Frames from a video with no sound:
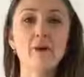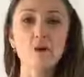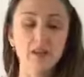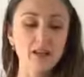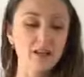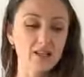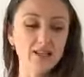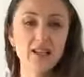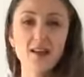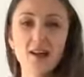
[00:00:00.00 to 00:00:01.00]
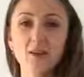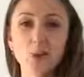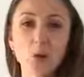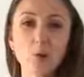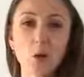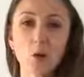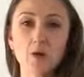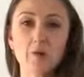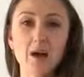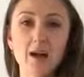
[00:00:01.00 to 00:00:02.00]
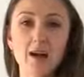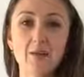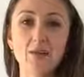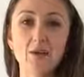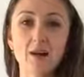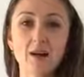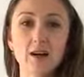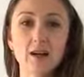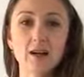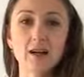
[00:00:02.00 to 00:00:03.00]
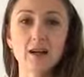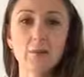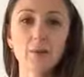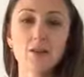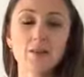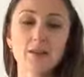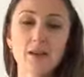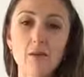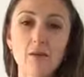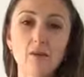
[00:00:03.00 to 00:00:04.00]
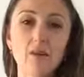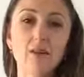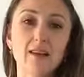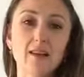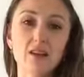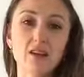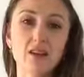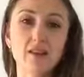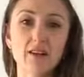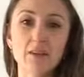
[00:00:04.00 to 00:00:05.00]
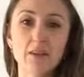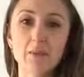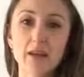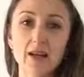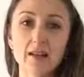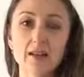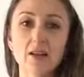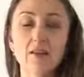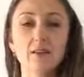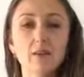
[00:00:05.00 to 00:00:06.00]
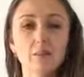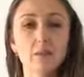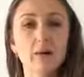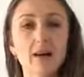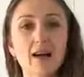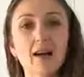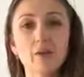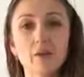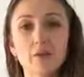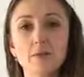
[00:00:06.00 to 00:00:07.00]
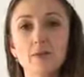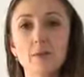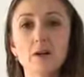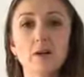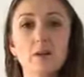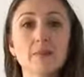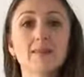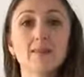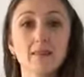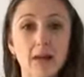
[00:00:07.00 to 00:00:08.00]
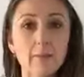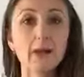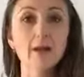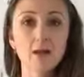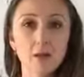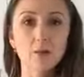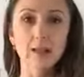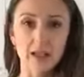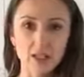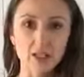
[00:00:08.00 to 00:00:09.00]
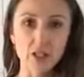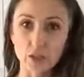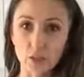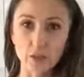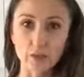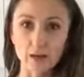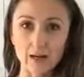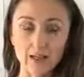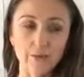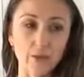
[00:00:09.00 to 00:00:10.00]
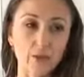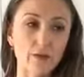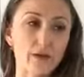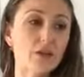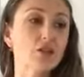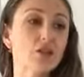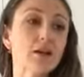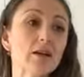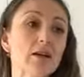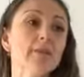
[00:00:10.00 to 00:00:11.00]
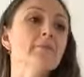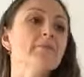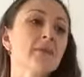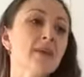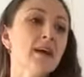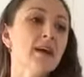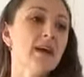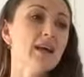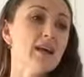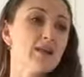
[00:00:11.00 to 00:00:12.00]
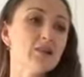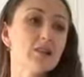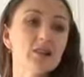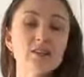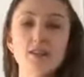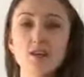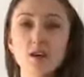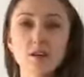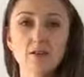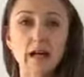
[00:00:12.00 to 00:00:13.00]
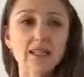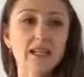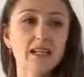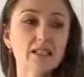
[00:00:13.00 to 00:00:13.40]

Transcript: You can just get like a little bowl of bicarb soda, a couple of drops of lemon oil, and just shove it under the bed. So the bicarb will absorb the odor, but the lemon will actually deodorize for you there too. So it's deodorizing,